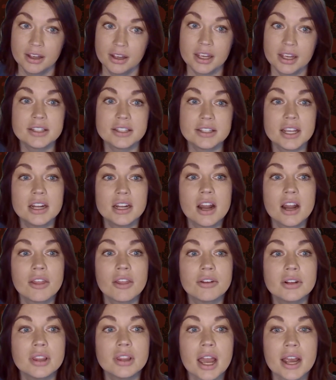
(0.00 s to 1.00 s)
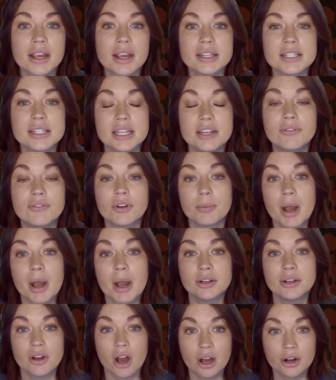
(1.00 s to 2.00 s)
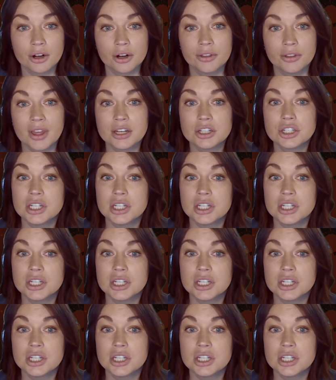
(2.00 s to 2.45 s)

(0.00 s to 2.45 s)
It's another legacy for my daughter that